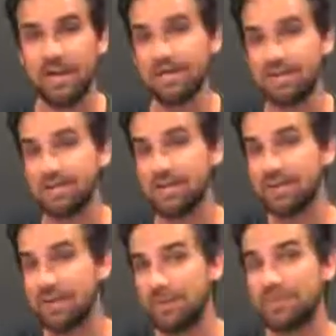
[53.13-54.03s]
So
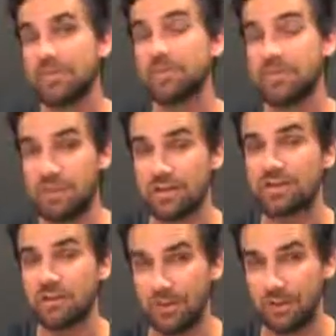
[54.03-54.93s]
tip number 2 is just
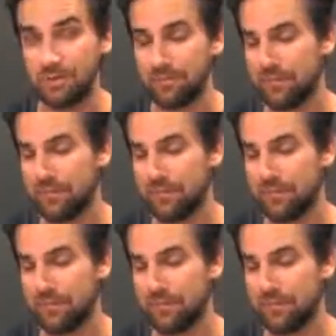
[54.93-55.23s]
for you.